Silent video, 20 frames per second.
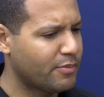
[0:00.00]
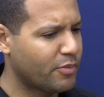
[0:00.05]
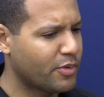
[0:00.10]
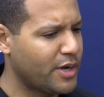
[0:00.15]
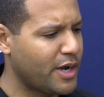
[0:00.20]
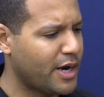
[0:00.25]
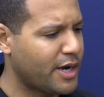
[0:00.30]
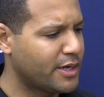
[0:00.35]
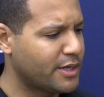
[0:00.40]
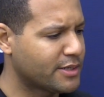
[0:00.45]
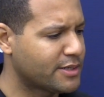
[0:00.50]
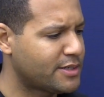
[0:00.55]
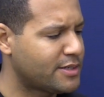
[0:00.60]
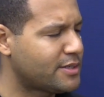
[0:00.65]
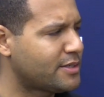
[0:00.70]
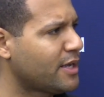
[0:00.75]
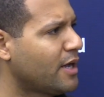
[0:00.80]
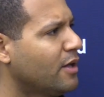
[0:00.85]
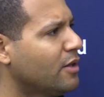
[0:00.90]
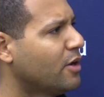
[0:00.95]
we're not going to
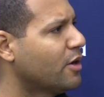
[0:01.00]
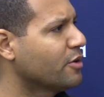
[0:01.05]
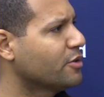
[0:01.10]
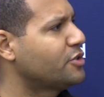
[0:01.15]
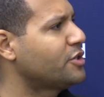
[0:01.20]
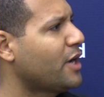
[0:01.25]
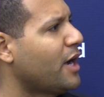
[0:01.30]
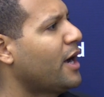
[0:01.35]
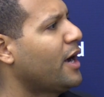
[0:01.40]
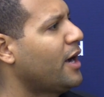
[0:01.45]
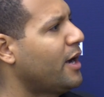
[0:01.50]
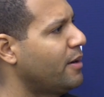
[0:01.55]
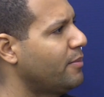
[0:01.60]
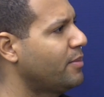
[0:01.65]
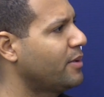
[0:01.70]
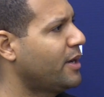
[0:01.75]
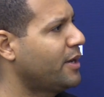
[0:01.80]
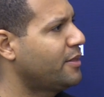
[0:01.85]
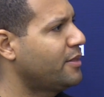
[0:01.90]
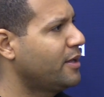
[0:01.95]
sell our
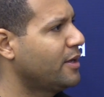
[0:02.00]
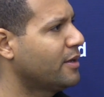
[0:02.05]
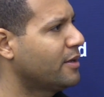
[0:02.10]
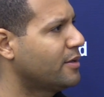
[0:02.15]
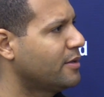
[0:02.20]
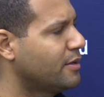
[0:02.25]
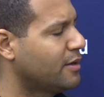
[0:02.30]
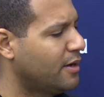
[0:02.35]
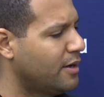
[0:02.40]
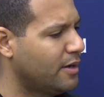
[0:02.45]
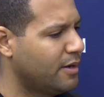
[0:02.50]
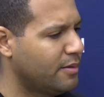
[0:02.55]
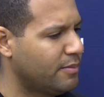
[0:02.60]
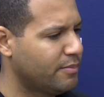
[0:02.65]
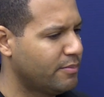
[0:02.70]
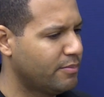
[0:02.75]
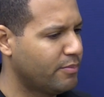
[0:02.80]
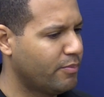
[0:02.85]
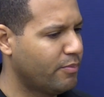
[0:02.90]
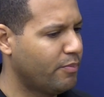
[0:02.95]
job. I think
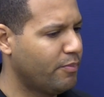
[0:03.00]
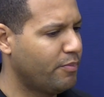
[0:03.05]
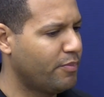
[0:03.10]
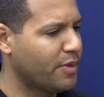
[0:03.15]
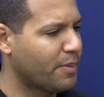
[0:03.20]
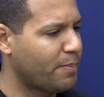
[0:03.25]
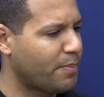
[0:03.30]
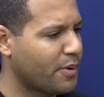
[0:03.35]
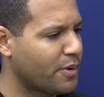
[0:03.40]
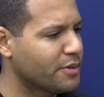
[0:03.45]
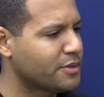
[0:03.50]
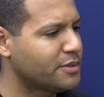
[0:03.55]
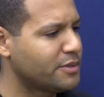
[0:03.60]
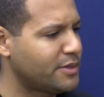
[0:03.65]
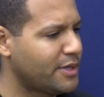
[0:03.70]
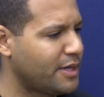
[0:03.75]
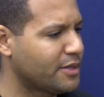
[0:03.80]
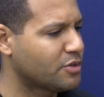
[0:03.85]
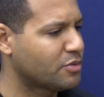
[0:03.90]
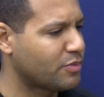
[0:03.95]
the
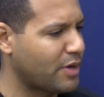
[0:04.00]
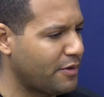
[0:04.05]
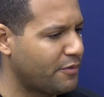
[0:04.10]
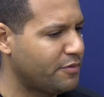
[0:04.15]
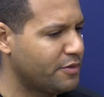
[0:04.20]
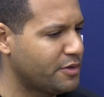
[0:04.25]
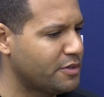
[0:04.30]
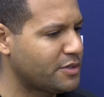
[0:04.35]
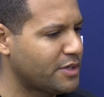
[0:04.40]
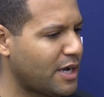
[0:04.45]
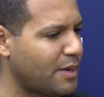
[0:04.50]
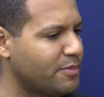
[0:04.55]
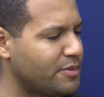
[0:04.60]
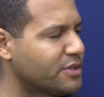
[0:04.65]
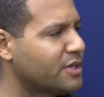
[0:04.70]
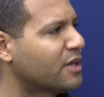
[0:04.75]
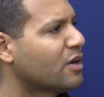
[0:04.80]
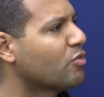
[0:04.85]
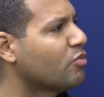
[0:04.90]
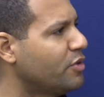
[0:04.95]
person that's right for this job
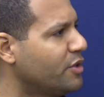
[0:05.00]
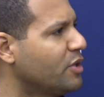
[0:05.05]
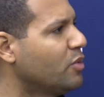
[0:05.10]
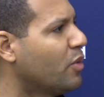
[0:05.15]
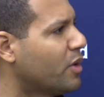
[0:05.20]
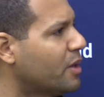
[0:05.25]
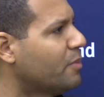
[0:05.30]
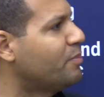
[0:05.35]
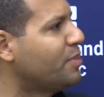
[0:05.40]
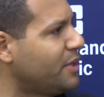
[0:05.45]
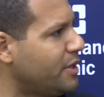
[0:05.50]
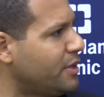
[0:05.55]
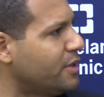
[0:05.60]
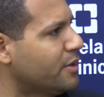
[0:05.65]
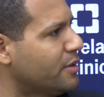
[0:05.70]
is going to really want to be